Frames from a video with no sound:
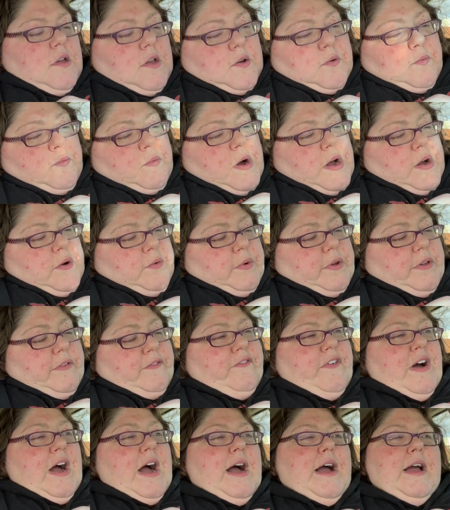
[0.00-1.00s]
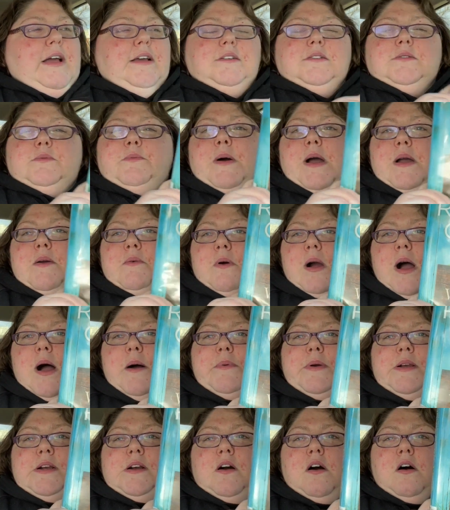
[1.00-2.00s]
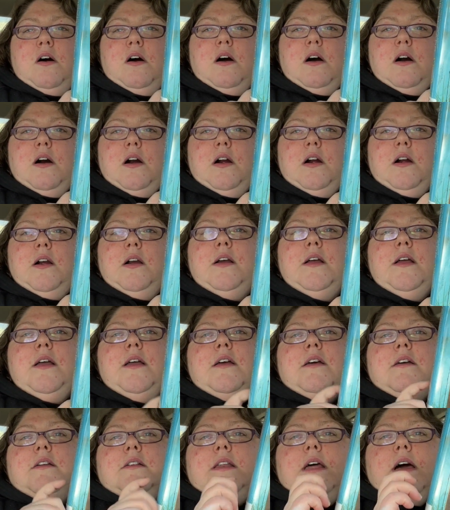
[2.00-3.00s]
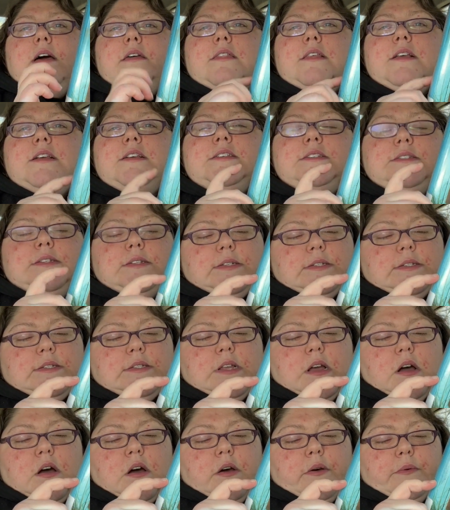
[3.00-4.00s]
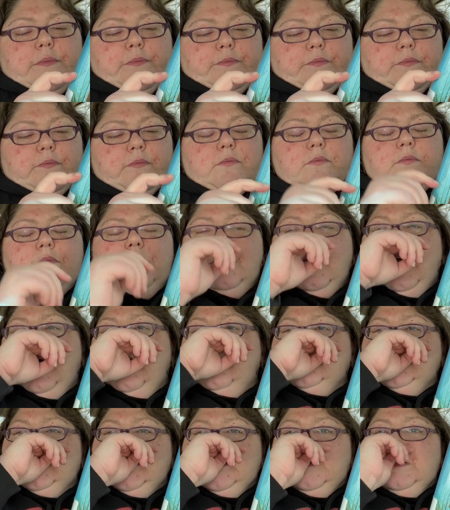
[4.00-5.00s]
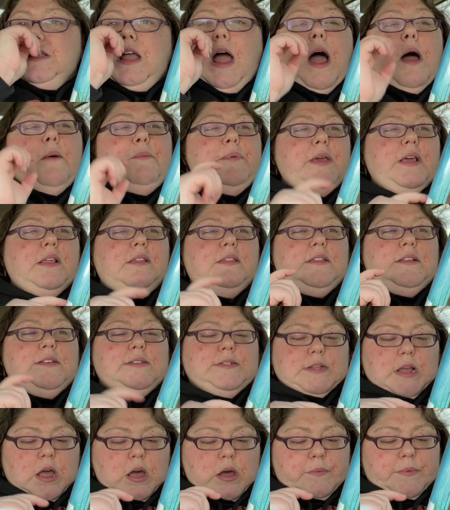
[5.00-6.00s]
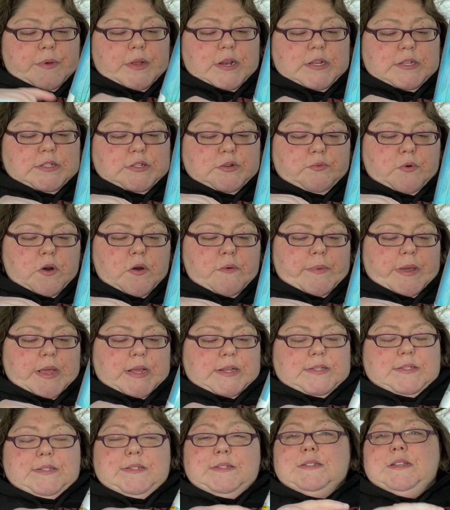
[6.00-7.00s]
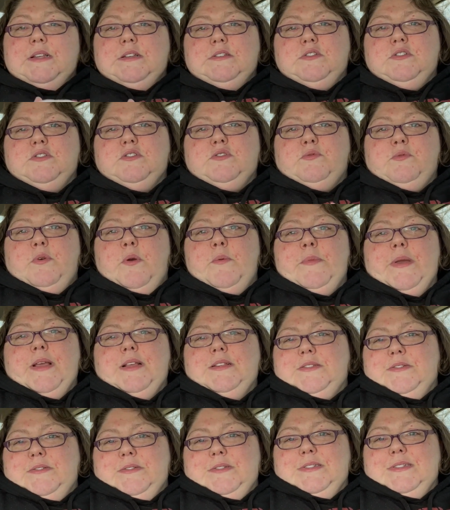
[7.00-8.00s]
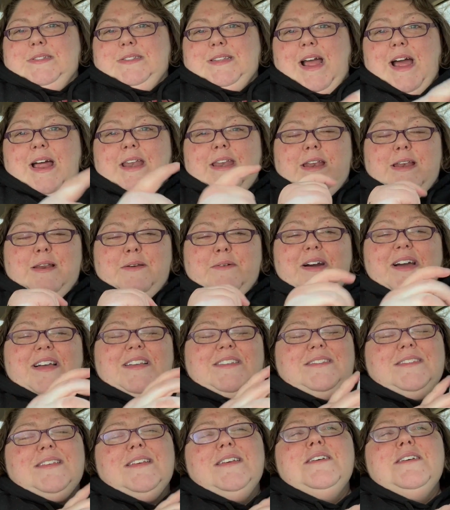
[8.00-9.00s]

What We Find by Robin Carr. Now this is um I, I picked this up. It is a romance. It says it's a romance on the side anyways.